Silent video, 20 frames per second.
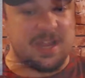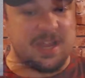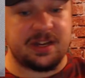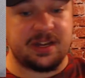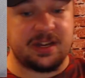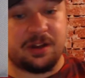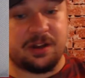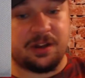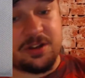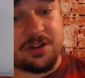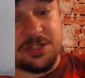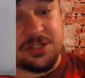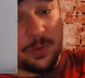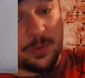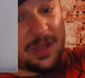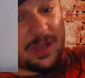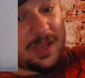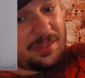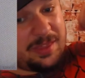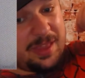degrees. Are we
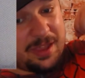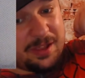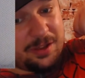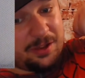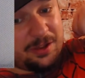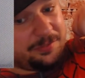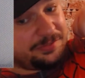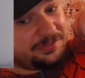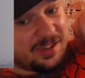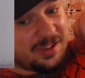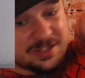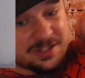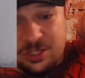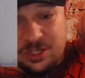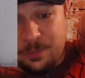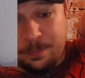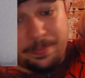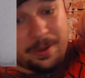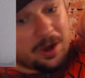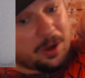getting that good flex?
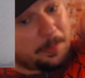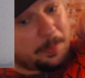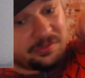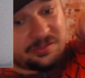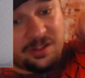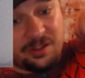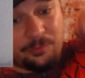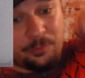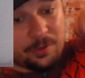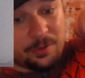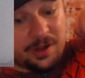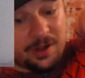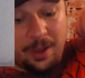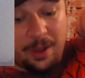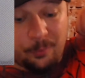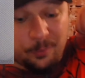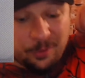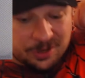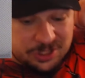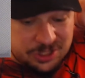You better believe we're not.
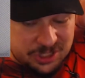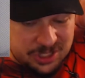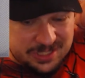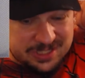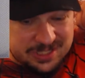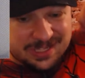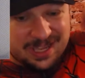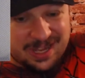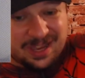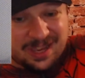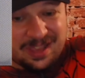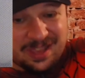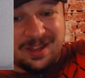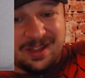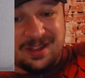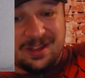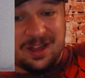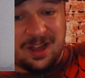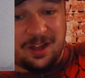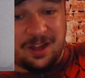We're just getting
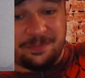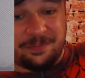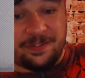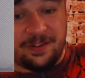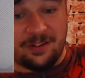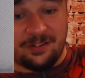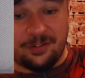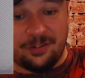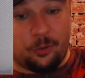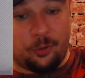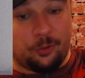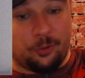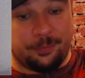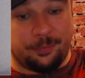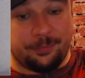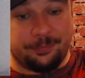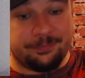a field goal.